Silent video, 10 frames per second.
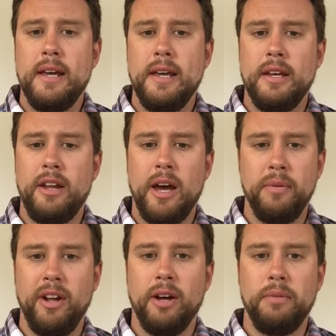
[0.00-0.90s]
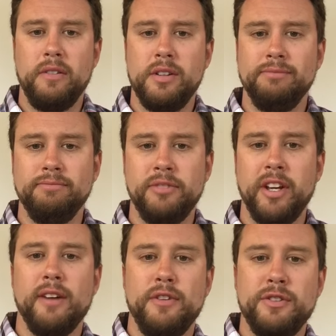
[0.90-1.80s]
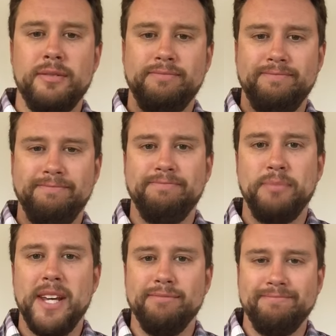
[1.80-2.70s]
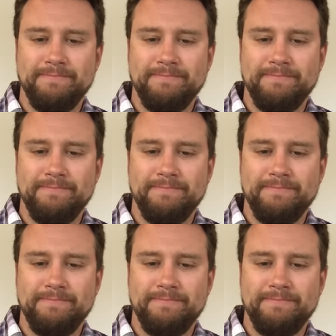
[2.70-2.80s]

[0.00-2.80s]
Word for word: and happy to help all of you take care folks bye